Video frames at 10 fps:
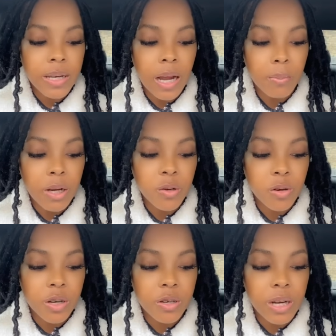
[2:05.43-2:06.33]
Now, my
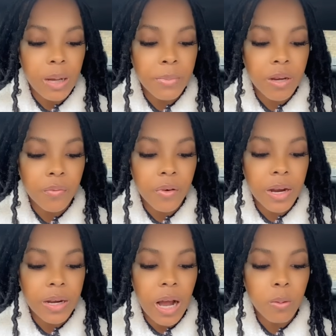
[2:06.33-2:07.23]
daughter, do not be
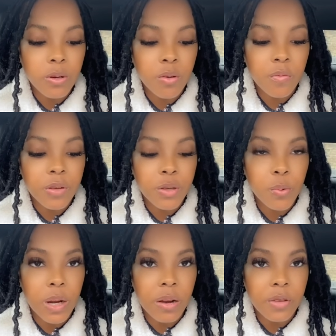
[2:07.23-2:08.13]
afraid. I will do for you
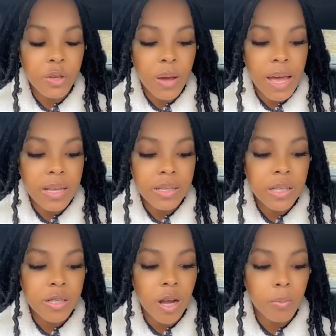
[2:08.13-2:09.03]
whatever you ask,
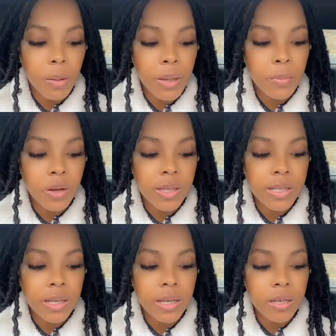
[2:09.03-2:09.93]
since all my people in the
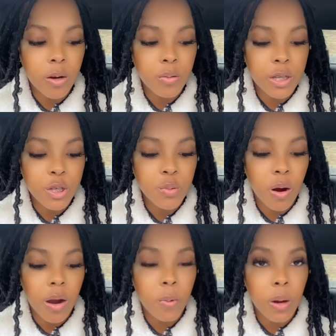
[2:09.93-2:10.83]
city know that you
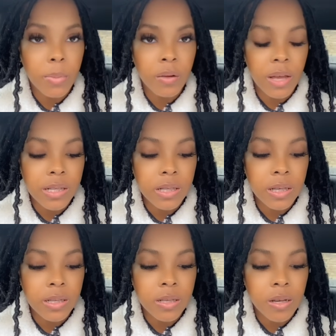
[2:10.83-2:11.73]
are a woman of
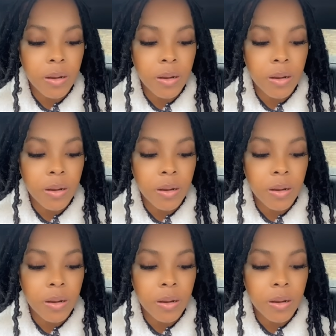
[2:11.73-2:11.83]
excellence.